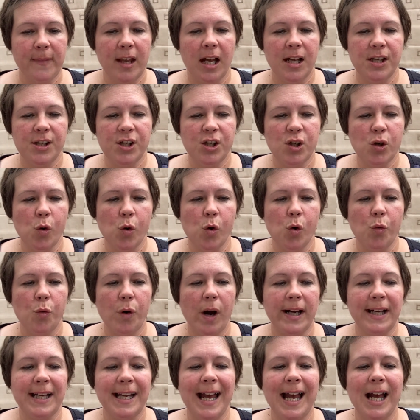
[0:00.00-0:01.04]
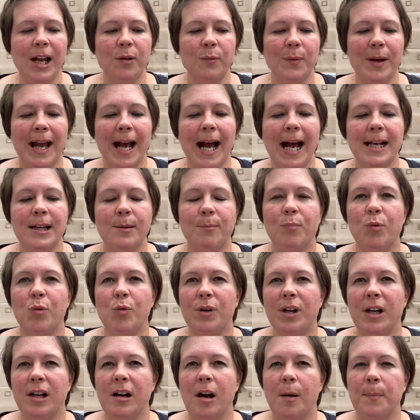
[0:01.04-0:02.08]
So again, we had it
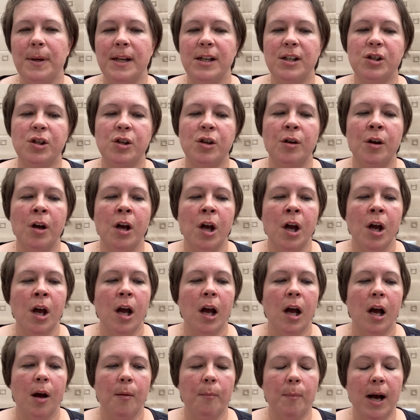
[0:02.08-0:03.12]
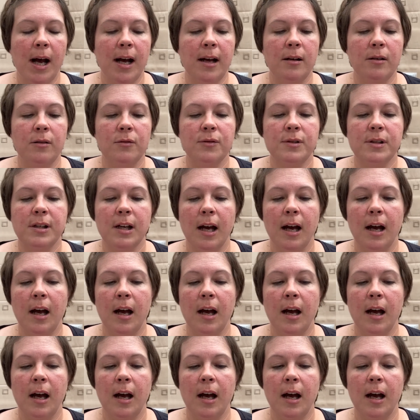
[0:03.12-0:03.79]
broken up into mild,